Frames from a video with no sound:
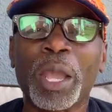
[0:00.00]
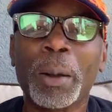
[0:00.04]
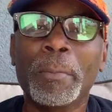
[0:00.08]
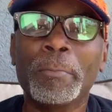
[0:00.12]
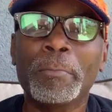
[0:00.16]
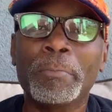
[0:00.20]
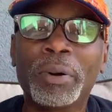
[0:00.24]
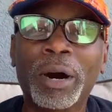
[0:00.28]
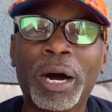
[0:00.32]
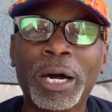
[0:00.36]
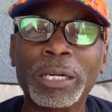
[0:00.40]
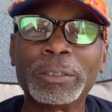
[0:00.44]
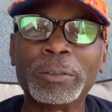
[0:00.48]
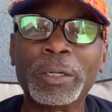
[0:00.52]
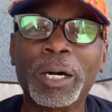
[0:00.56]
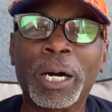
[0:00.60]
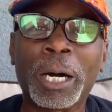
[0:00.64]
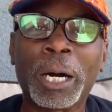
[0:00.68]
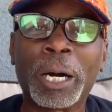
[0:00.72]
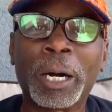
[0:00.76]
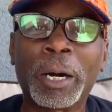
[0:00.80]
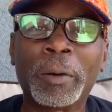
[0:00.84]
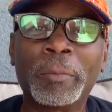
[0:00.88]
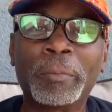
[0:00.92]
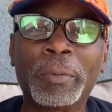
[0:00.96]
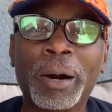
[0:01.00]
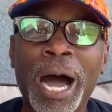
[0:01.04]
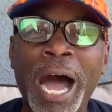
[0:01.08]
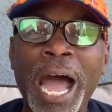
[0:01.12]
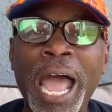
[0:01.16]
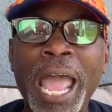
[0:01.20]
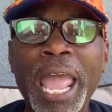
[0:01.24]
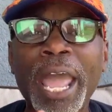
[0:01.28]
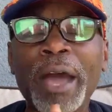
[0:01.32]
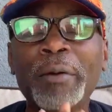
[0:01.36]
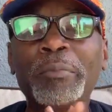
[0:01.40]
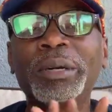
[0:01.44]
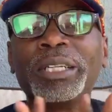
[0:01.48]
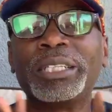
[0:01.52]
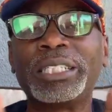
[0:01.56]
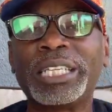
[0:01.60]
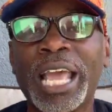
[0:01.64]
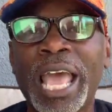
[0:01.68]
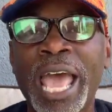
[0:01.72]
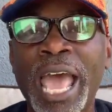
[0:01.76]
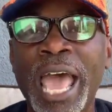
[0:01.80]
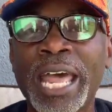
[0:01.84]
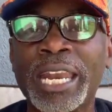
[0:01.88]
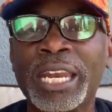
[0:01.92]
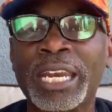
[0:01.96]
But I am a
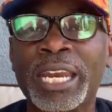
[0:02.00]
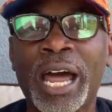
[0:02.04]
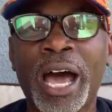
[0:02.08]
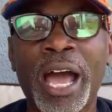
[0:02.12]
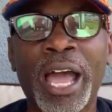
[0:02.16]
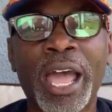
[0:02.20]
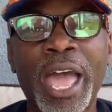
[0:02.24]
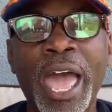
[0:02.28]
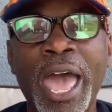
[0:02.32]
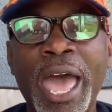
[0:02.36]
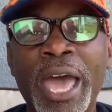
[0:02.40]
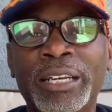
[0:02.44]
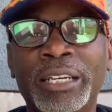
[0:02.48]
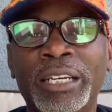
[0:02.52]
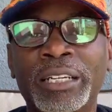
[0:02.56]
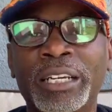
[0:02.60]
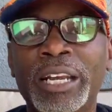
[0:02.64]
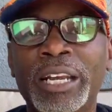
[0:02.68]
dad, and I had an